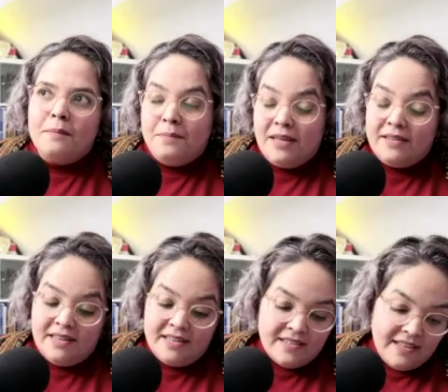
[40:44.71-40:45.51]
but
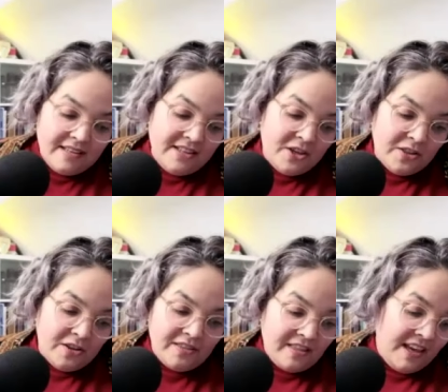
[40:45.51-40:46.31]
there's the, the
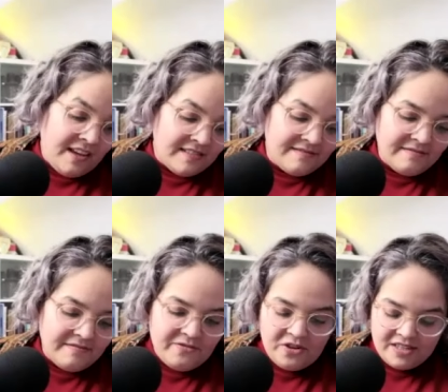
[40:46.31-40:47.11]
other thing.
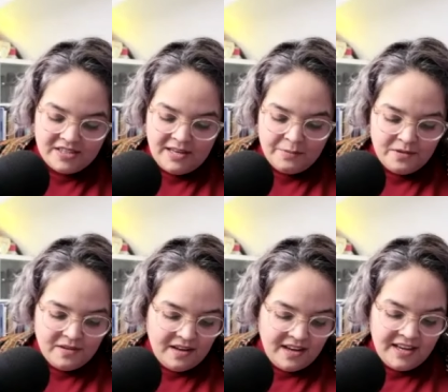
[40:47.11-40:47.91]
For example,
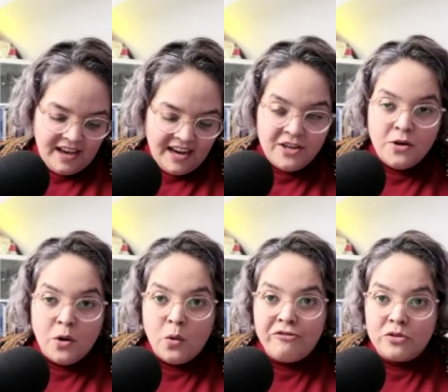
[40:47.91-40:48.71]
I, I
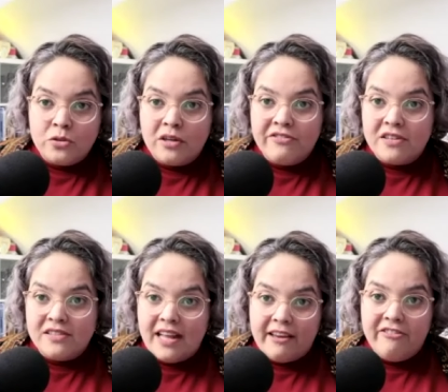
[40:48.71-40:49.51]
know photographers,
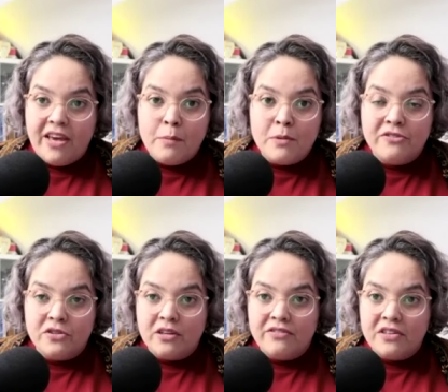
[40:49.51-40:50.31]
like famous
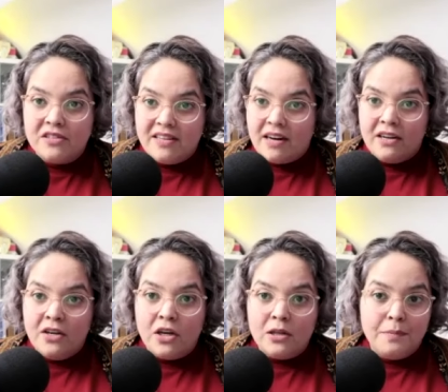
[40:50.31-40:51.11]
photographers, they are
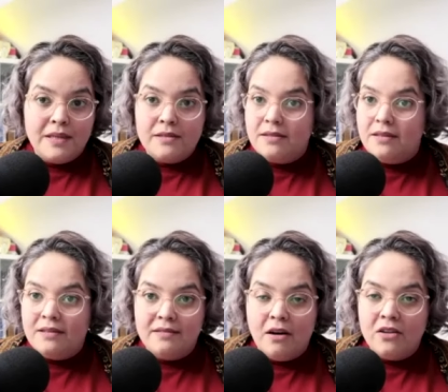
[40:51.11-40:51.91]
not busy
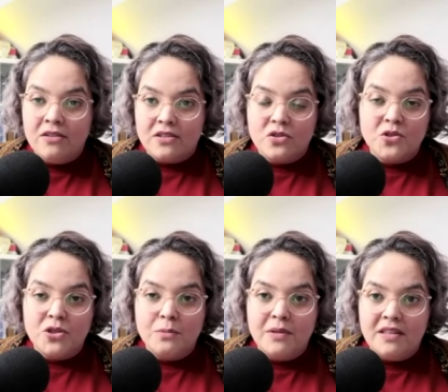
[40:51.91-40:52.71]
on their
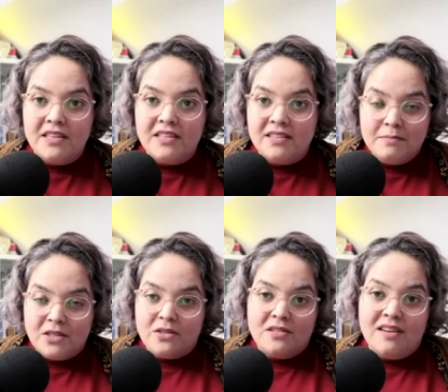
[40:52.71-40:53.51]
social media
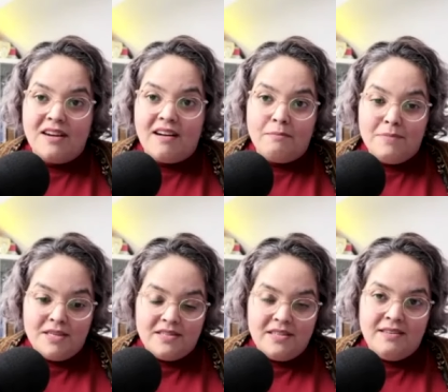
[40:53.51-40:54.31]
because they are
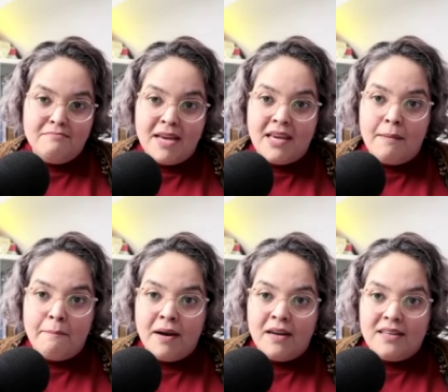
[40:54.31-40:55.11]
busy making
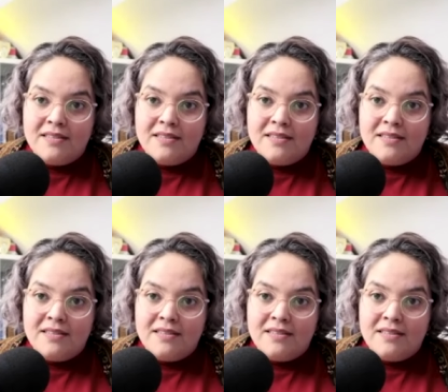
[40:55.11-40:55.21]
money.